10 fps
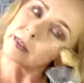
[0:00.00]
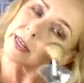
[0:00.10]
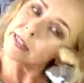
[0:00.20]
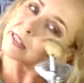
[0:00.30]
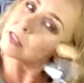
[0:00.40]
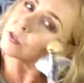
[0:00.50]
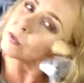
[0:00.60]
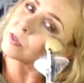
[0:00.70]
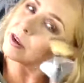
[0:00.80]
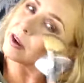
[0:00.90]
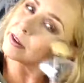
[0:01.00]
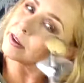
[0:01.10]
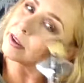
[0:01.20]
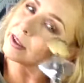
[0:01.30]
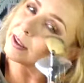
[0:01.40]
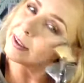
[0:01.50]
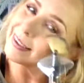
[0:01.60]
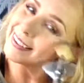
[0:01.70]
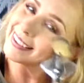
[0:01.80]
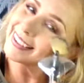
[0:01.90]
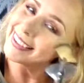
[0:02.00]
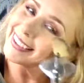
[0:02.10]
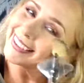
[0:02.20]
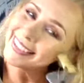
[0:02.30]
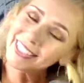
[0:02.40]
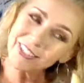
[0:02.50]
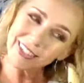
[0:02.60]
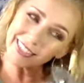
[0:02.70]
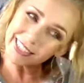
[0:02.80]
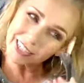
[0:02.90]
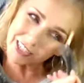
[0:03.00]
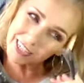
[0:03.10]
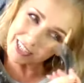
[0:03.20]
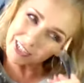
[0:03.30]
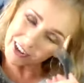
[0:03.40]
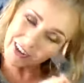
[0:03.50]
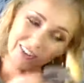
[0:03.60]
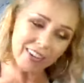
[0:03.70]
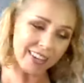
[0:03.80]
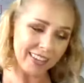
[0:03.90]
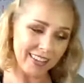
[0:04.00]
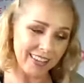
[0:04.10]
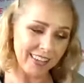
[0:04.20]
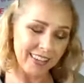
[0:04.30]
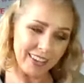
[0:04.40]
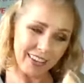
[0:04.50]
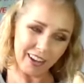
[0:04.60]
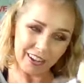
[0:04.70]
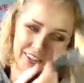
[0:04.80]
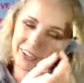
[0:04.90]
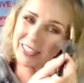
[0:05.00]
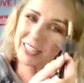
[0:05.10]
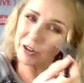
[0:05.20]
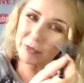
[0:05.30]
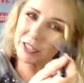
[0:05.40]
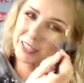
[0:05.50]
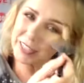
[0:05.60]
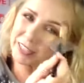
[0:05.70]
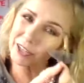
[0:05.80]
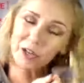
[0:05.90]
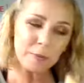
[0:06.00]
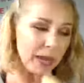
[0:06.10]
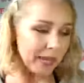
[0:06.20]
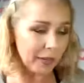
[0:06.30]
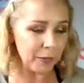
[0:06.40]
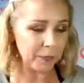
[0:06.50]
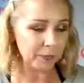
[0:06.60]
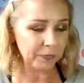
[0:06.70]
That's the Rihanna trick that she showed on herself when she did her makeup.